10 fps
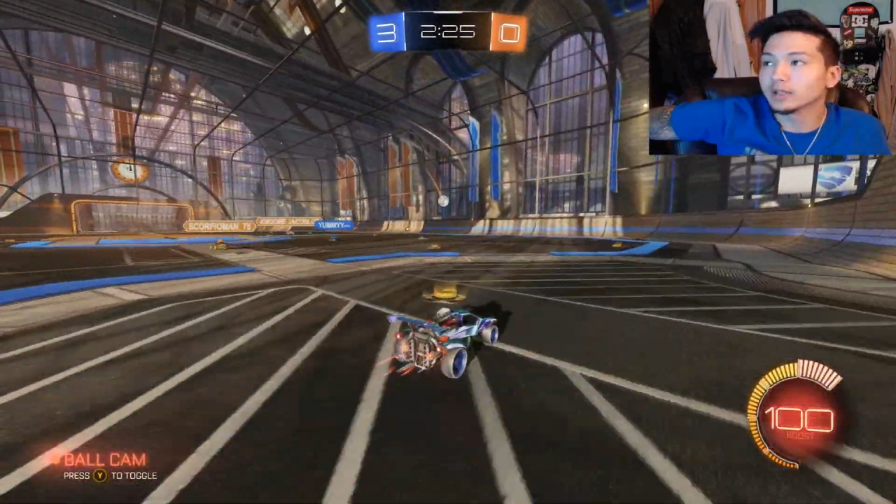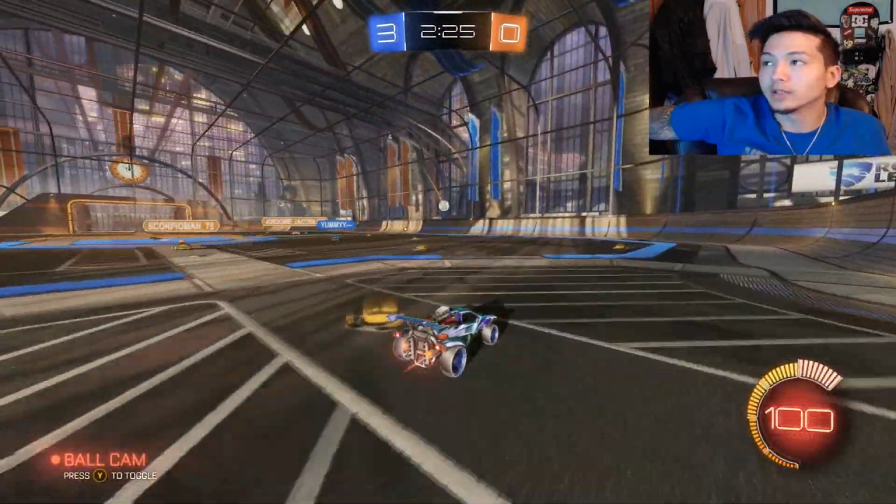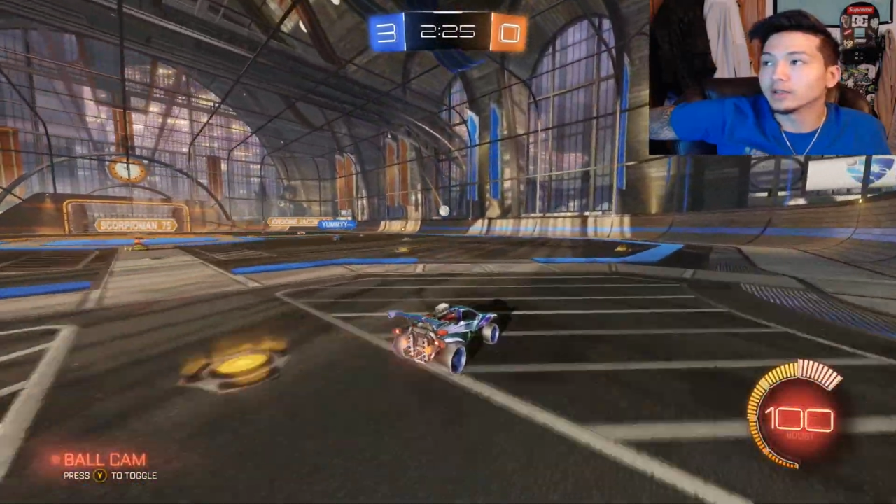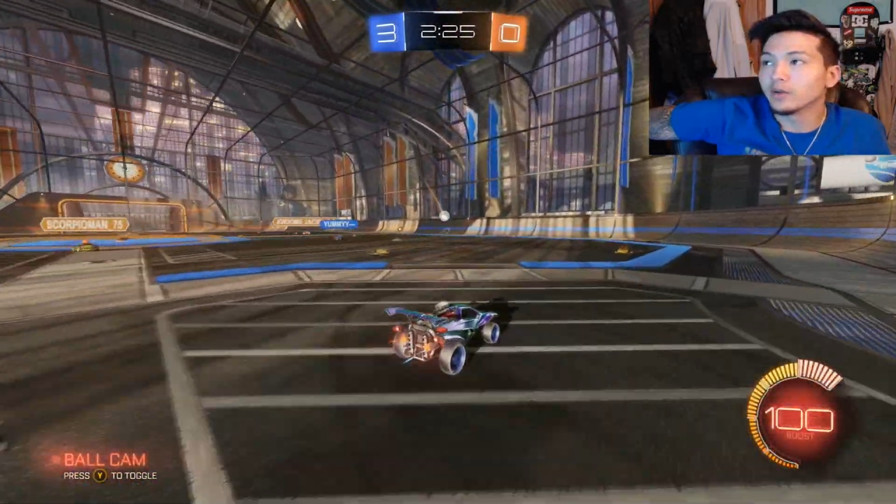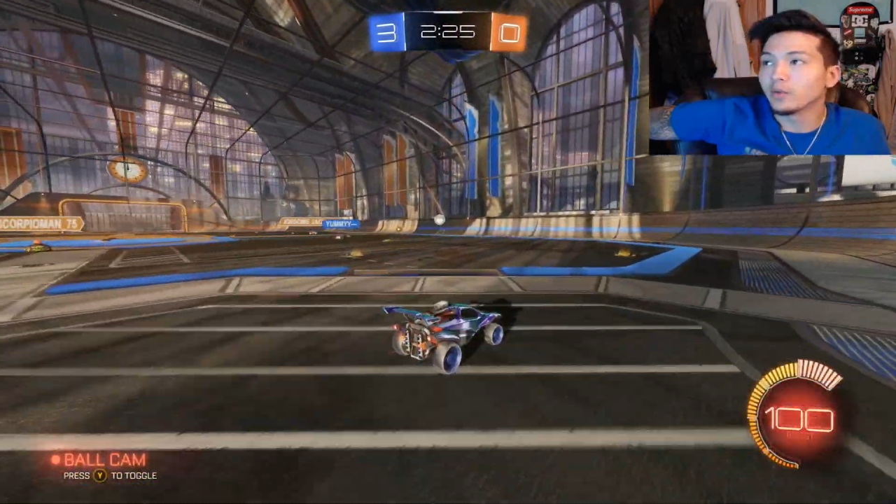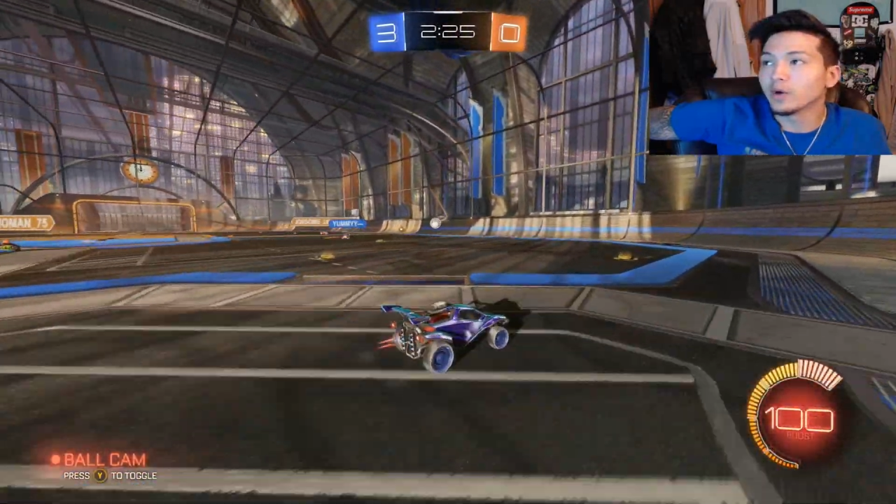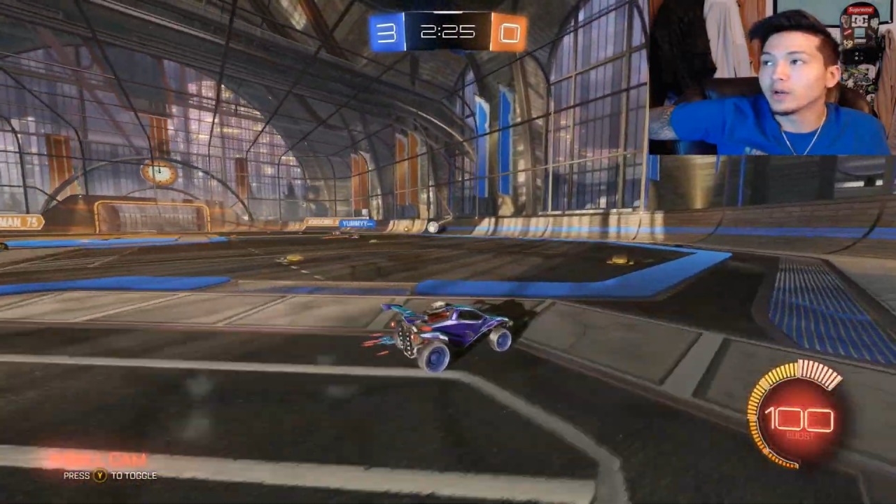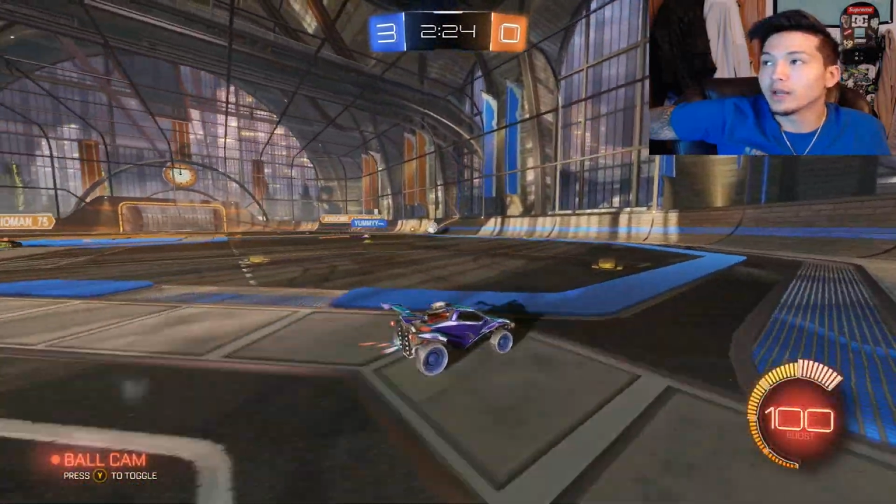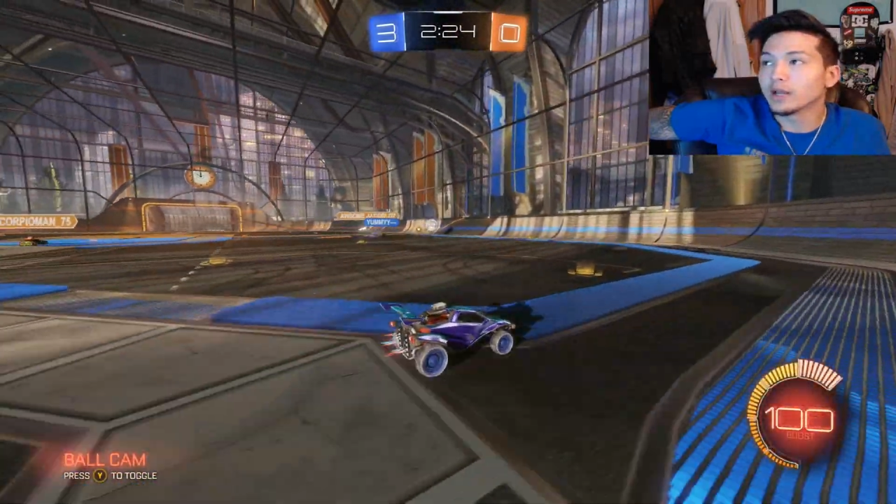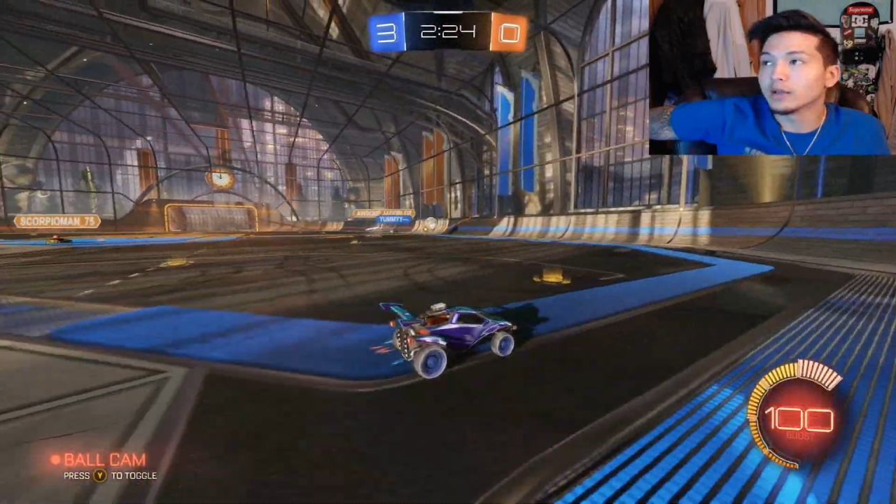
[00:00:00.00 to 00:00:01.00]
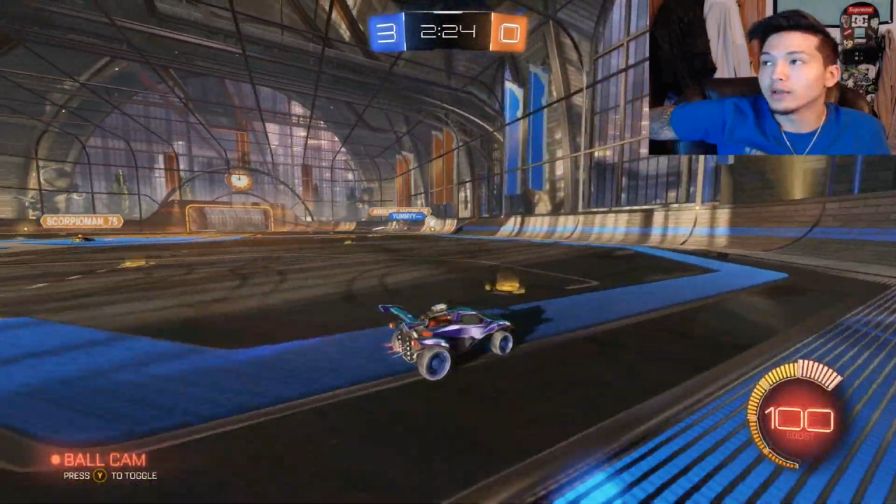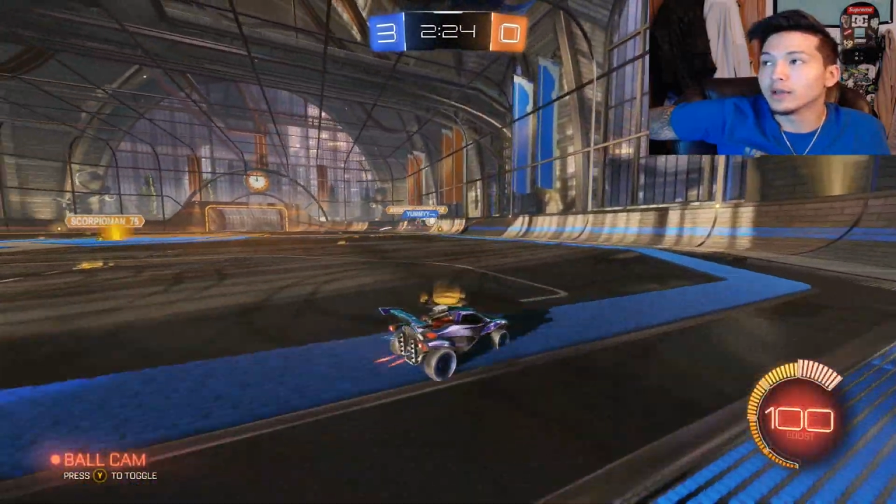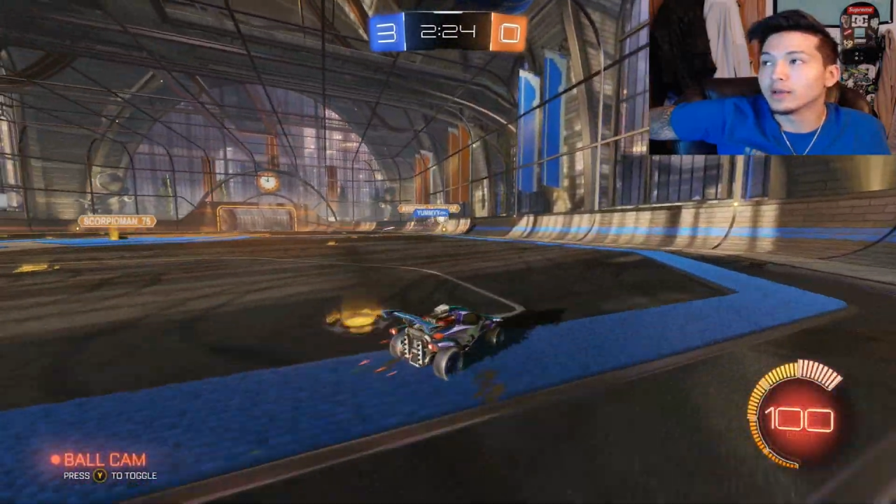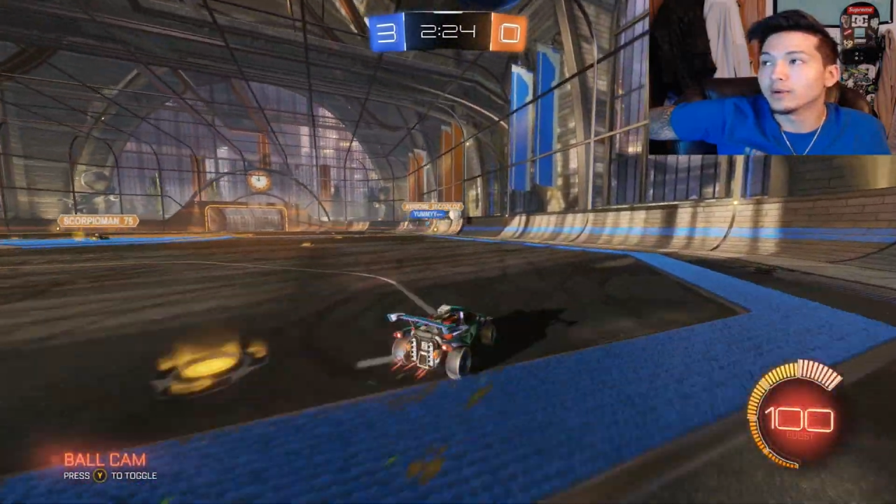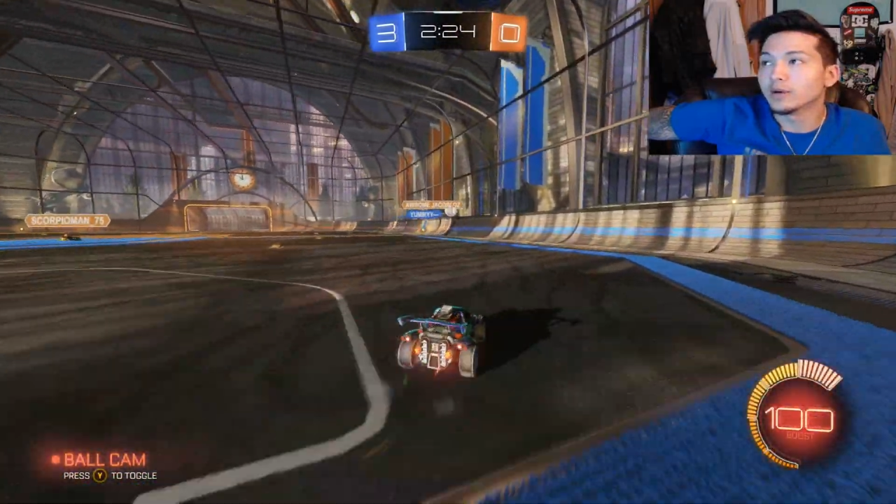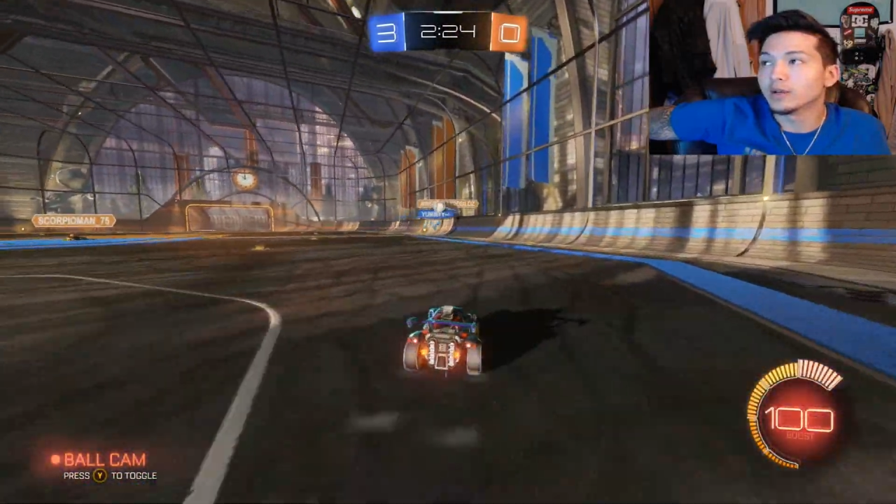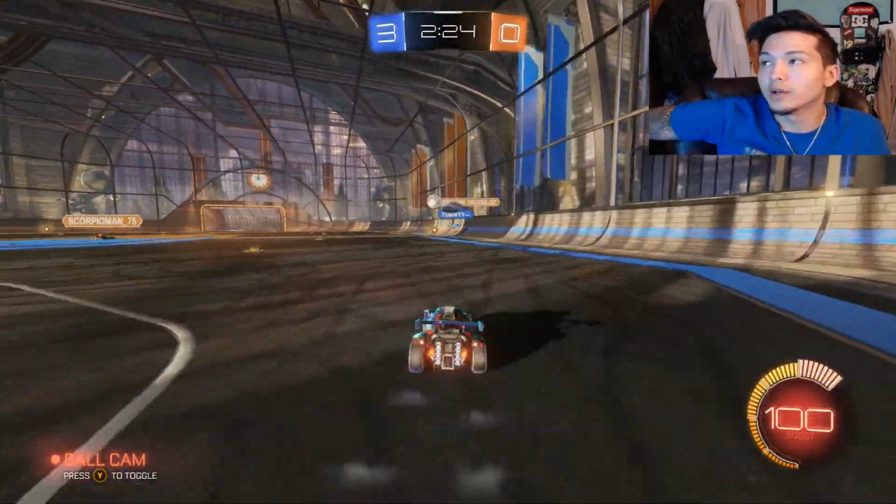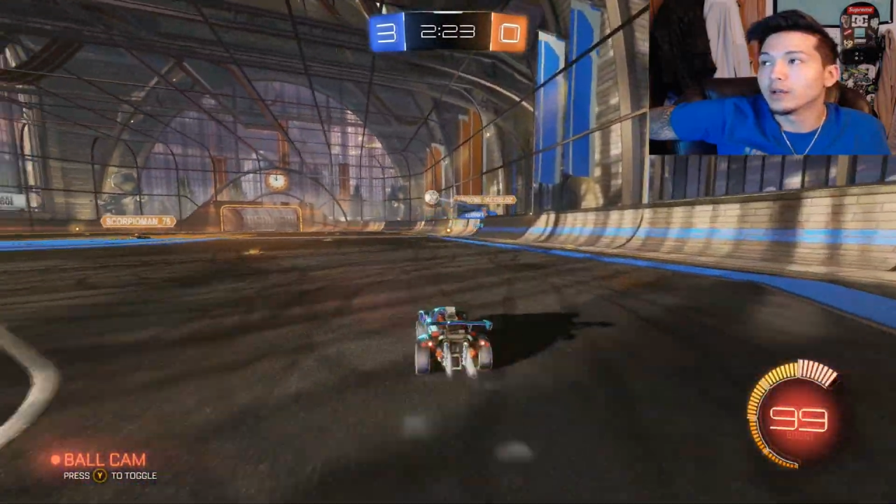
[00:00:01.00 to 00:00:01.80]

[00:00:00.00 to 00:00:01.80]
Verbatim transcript: is the One Hand Gamer.